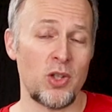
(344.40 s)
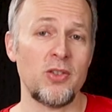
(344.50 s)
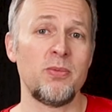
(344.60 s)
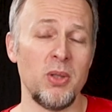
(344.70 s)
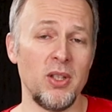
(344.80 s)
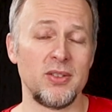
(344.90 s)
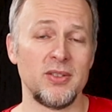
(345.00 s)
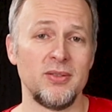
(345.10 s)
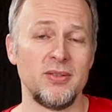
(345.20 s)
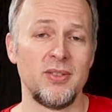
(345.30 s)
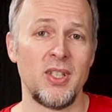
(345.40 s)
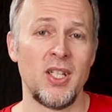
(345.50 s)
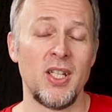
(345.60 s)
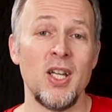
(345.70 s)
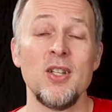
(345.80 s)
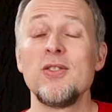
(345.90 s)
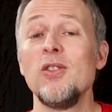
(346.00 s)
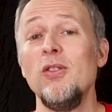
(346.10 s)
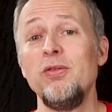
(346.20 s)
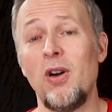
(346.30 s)
just built.
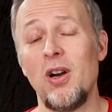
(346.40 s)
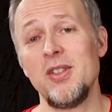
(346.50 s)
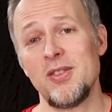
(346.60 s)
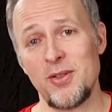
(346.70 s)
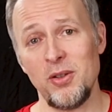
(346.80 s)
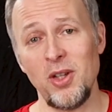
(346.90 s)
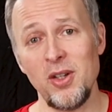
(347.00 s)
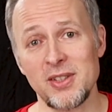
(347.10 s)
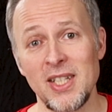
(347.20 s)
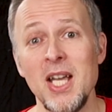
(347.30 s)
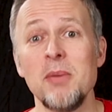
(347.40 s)
So far, so good,